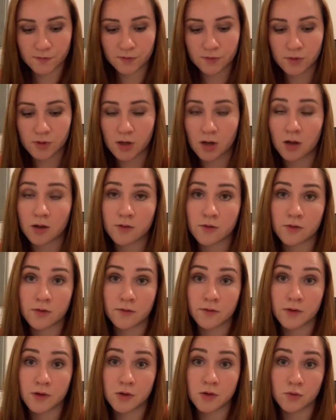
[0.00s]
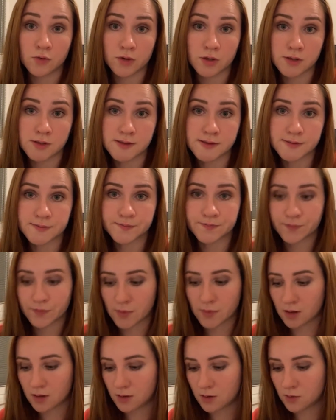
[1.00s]
for other viewers
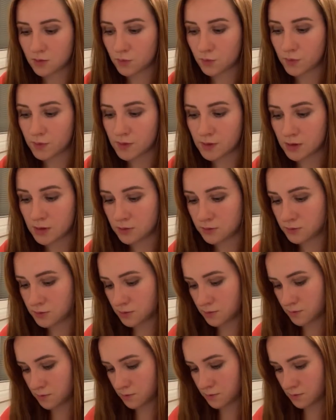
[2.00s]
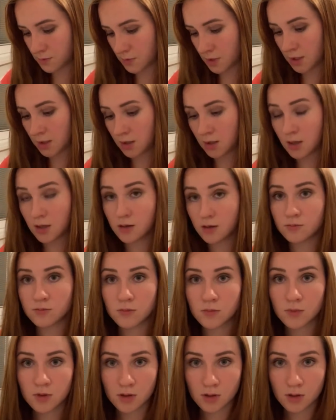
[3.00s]
without any